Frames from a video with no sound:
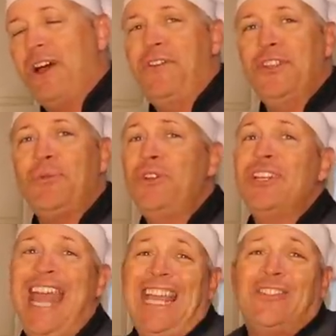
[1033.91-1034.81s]
On this one, you
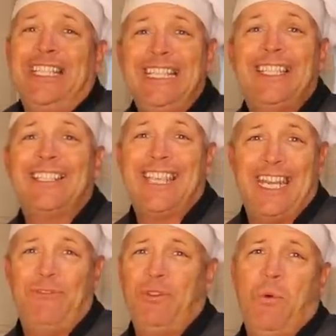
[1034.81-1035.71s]
can actually eat the
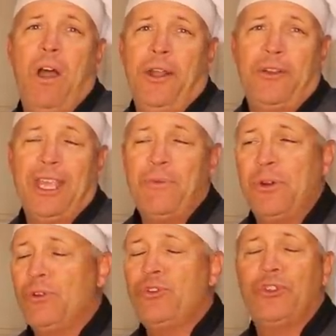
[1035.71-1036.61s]
skin if you want, okay? We
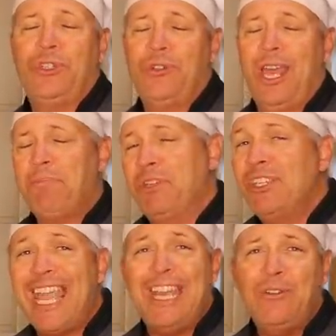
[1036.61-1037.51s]
don't usually do that, but you
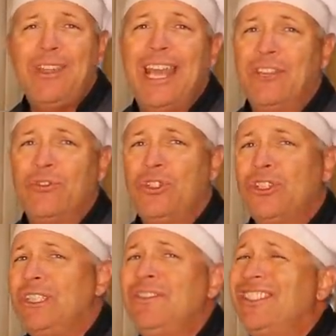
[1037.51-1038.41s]
can do that. So you
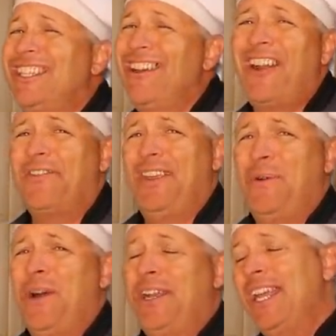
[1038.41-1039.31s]
just leave the skin on if you
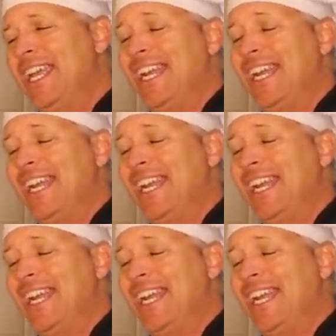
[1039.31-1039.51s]
want.